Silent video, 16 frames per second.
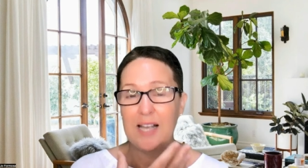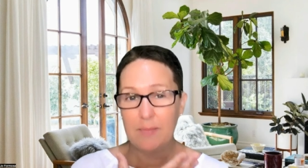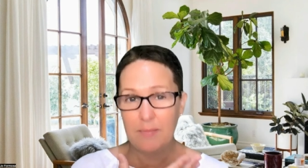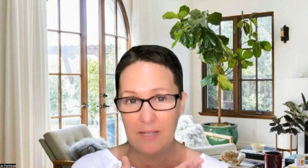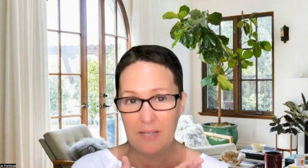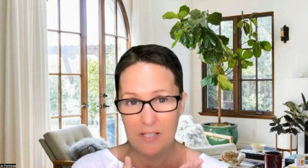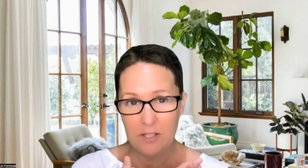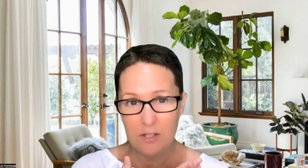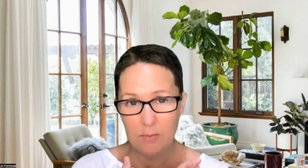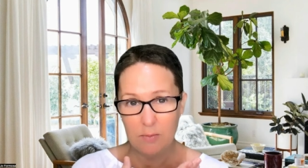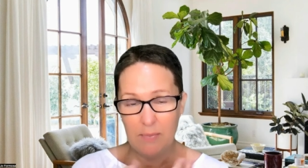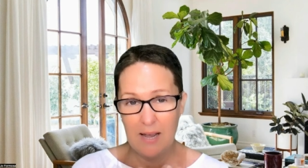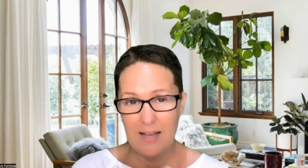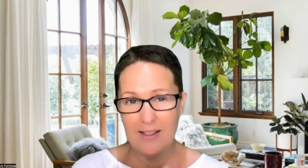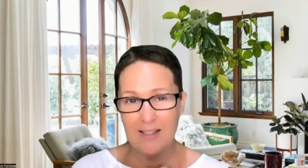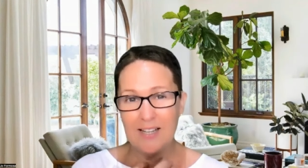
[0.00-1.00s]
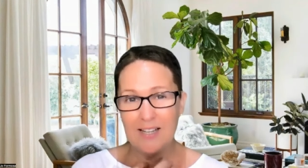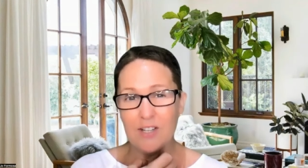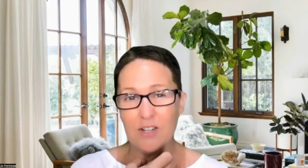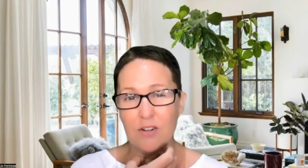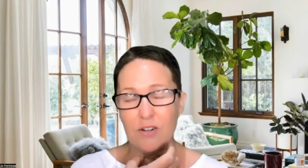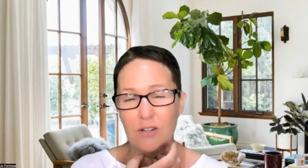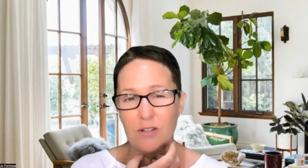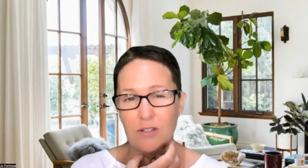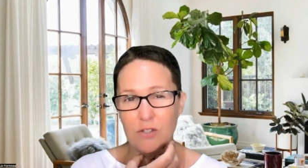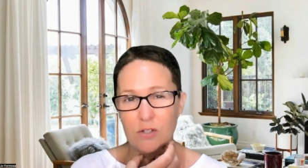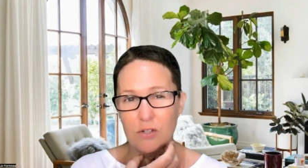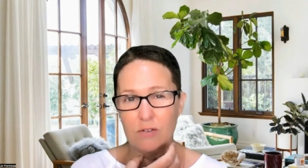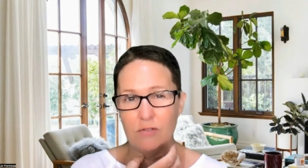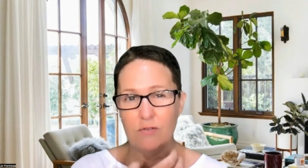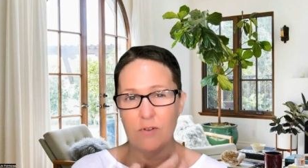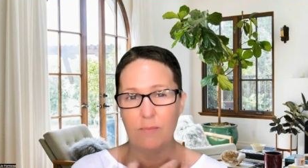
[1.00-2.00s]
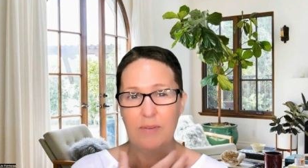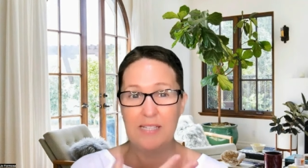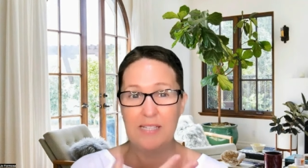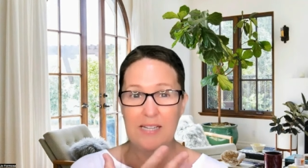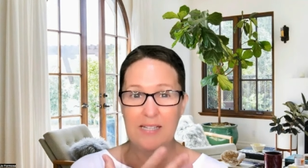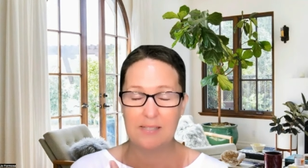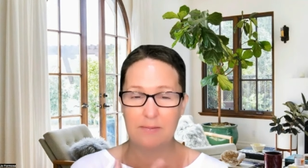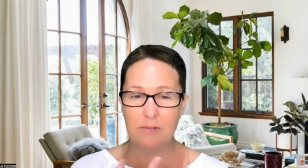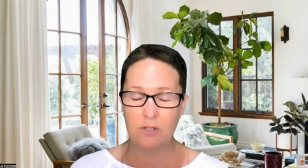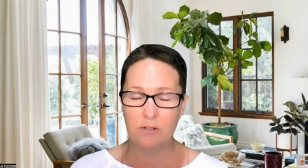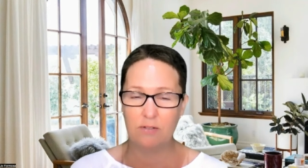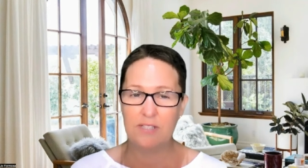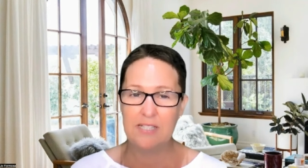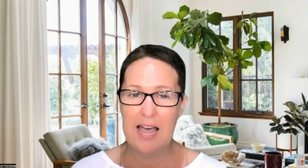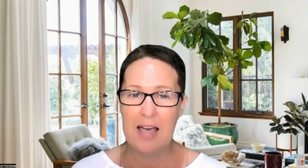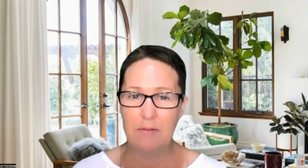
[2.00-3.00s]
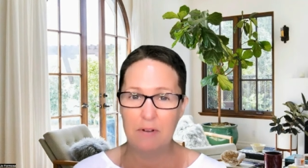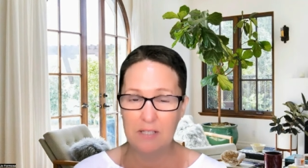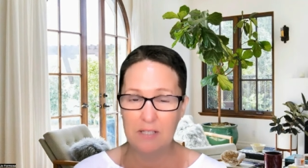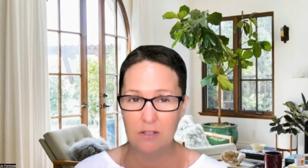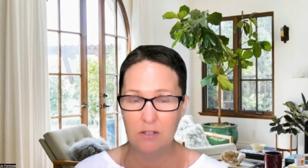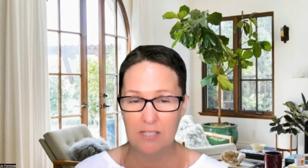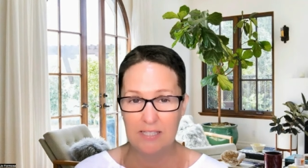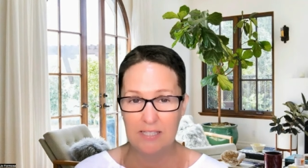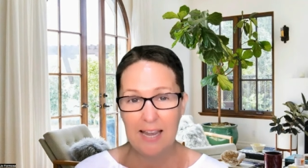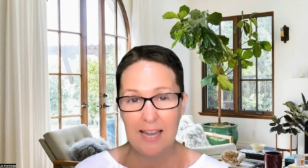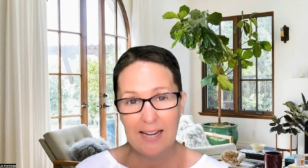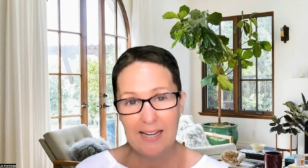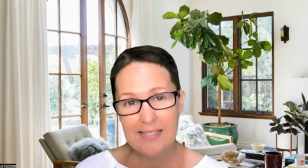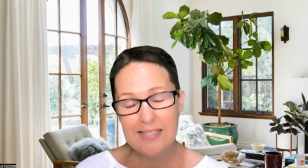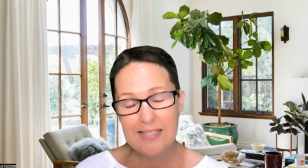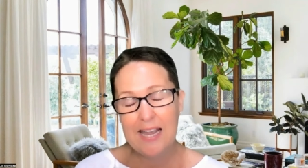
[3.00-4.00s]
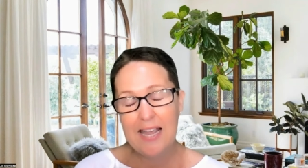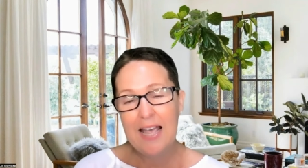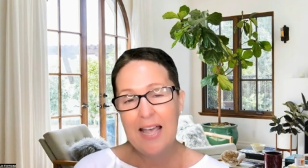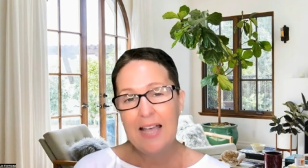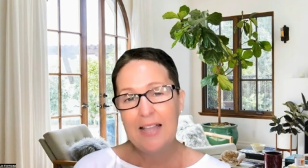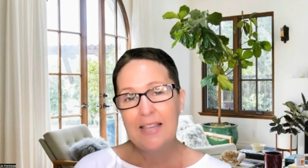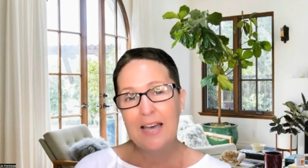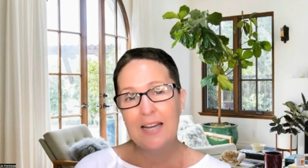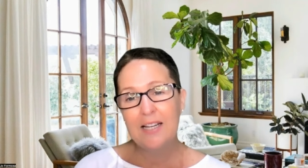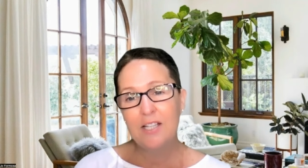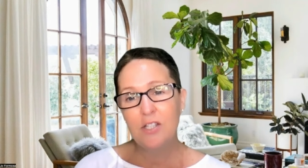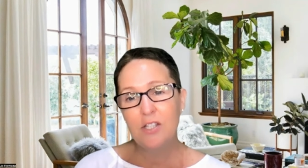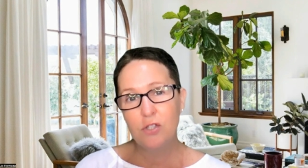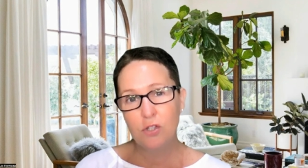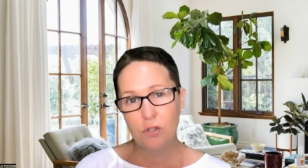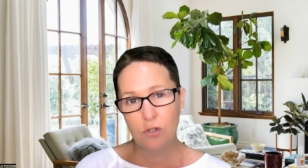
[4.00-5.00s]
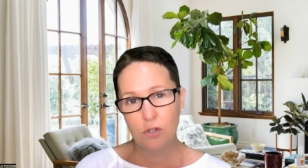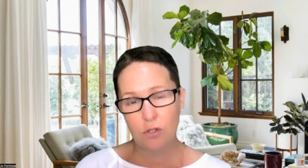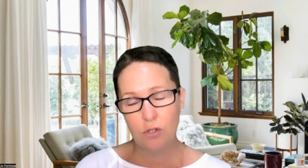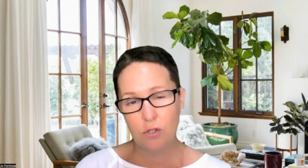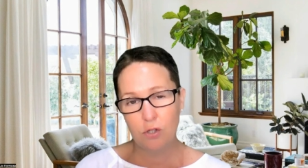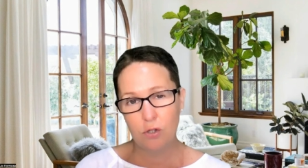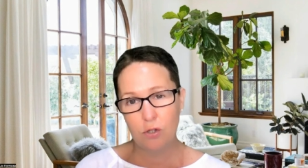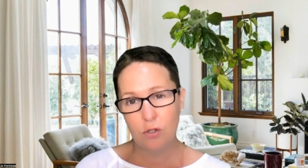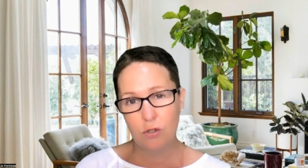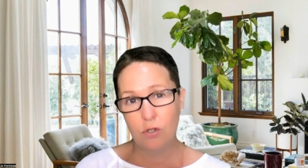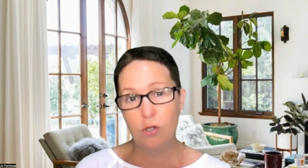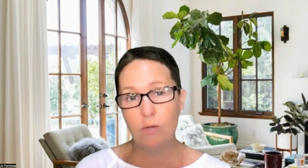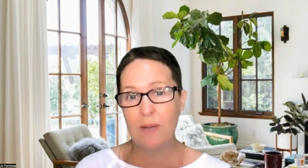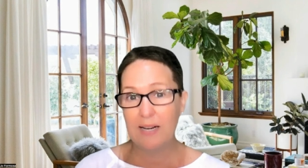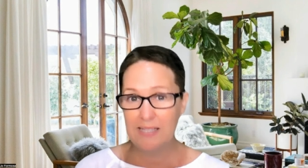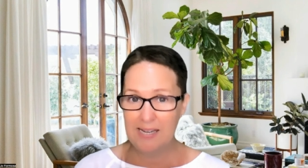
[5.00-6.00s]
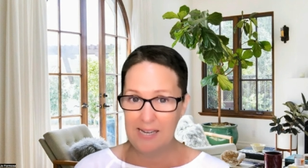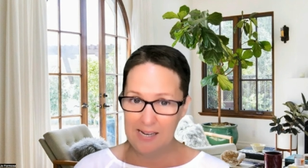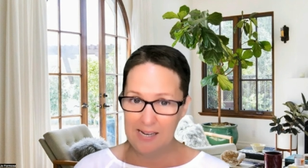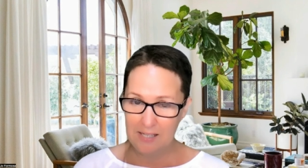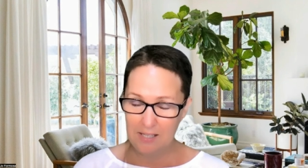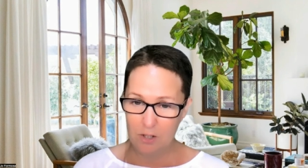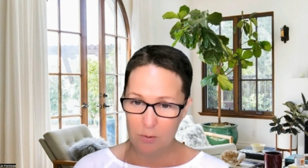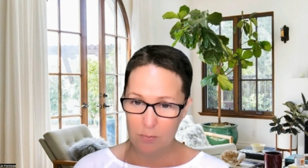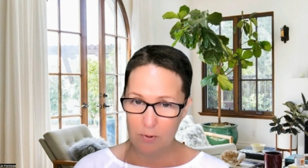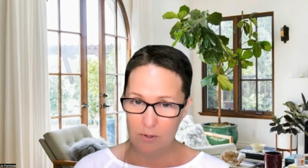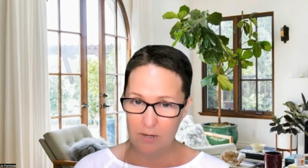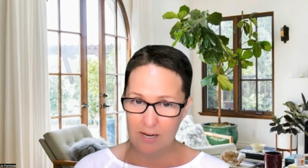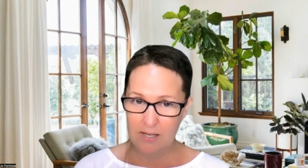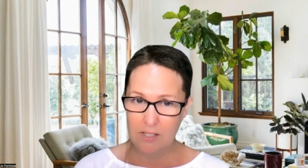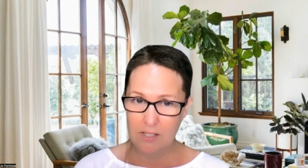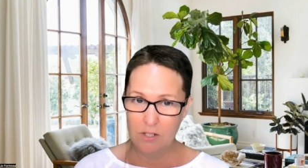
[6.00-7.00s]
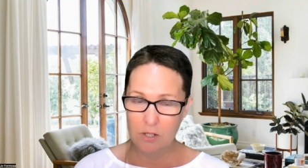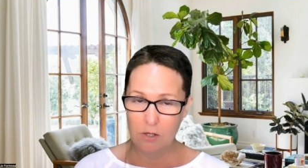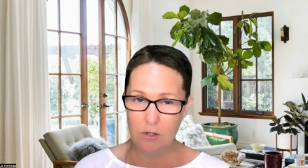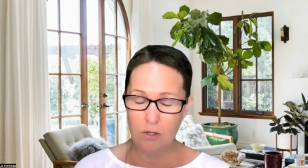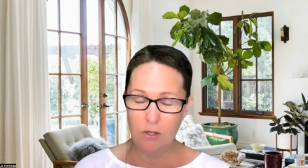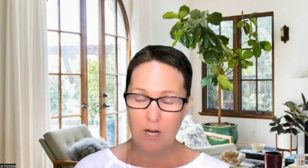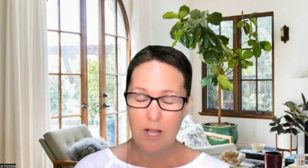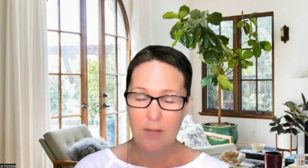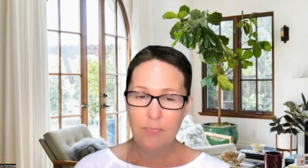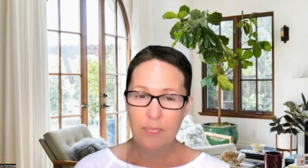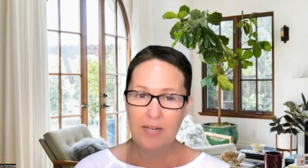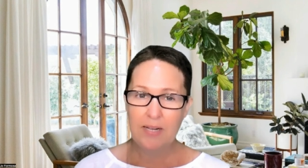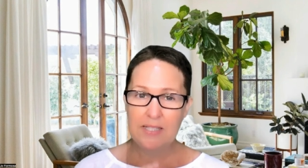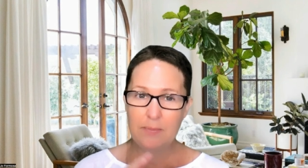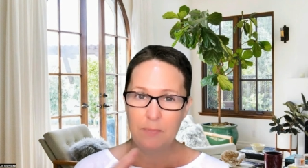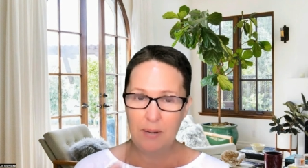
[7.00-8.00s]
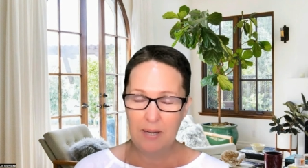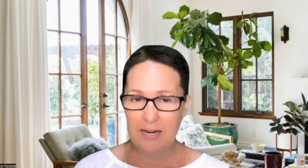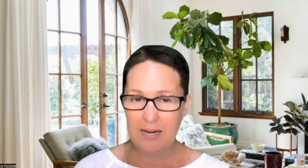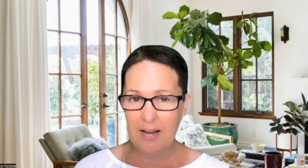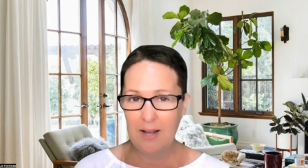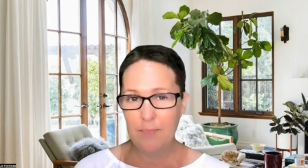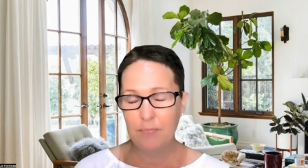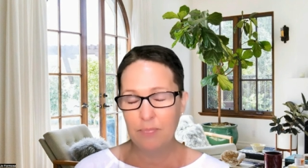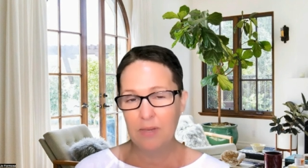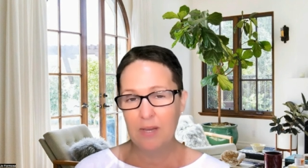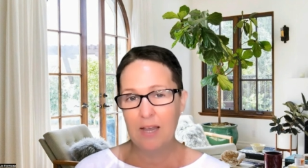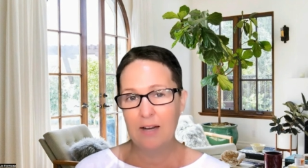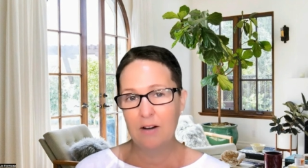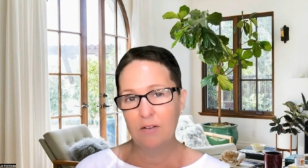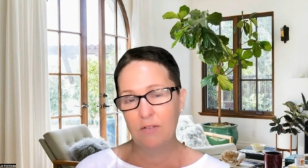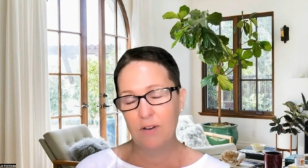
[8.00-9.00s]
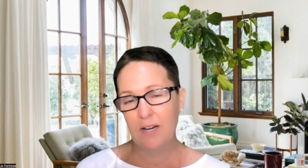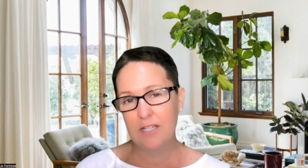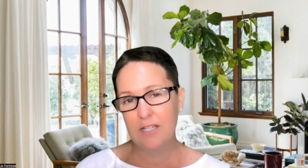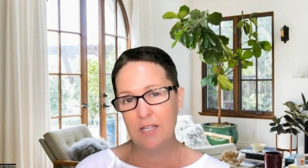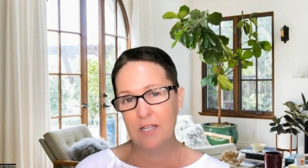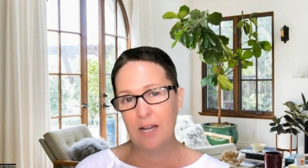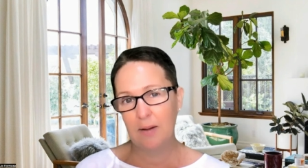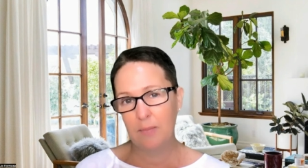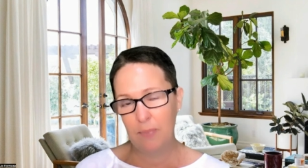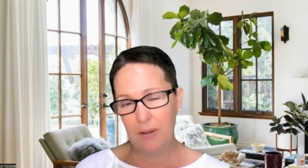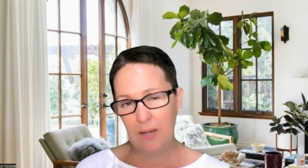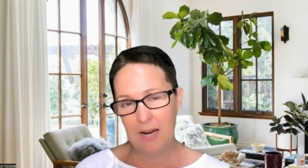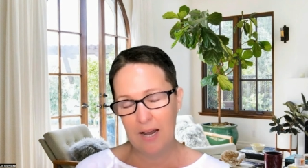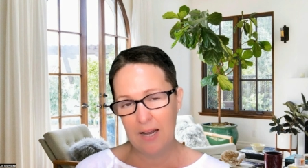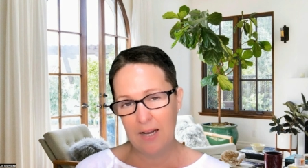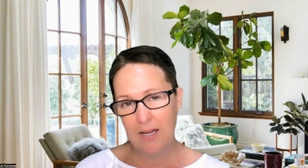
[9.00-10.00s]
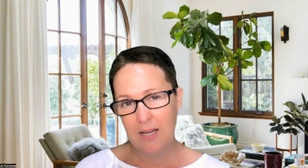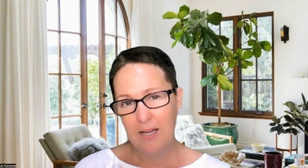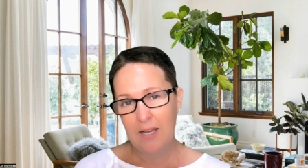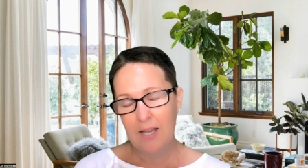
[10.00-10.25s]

come into your mouth, like you're sort of vomiting some sort of sour sort of taste. That is due to too much heat in your body. So it's a pitta aggravation, and pitta